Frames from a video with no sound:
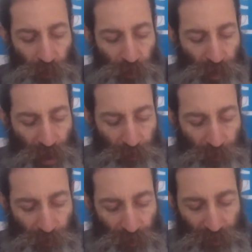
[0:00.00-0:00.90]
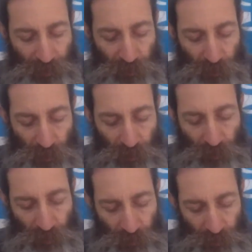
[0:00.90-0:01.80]
do that, we want to get to the
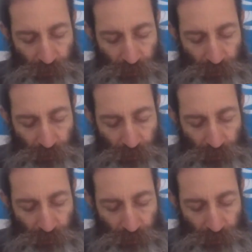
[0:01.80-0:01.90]
uh,